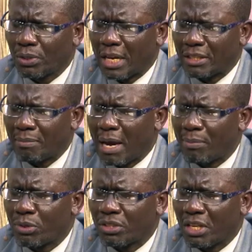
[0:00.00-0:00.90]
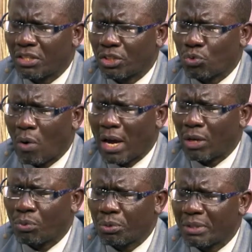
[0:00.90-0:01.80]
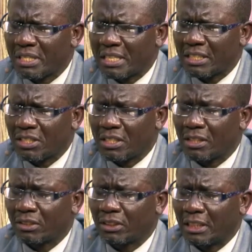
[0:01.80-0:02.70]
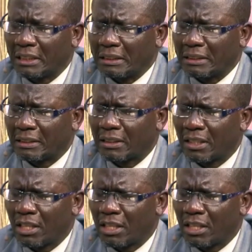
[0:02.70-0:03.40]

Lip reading: as the Bible says, that while we were yet still sinners,